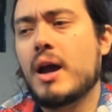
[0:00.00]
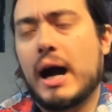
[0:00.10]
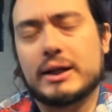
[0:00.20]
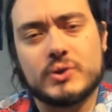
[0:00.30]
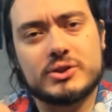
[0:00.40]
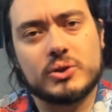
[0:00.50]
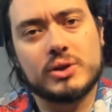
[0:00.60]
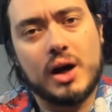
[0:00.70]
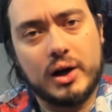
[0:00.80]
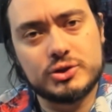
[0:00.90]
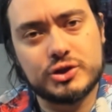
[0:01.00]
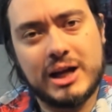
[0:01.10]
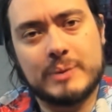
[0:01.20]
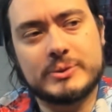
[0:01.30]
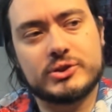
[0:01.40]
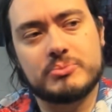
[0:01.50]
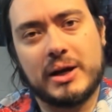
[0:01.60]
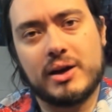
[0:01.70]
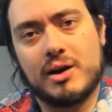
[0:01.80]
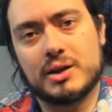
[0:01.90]
So I sold 100 copies to my
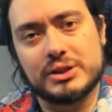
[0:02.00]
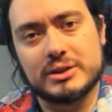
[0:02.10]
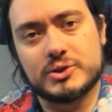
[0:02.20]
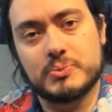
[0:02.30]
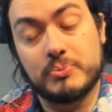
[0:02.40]
audience.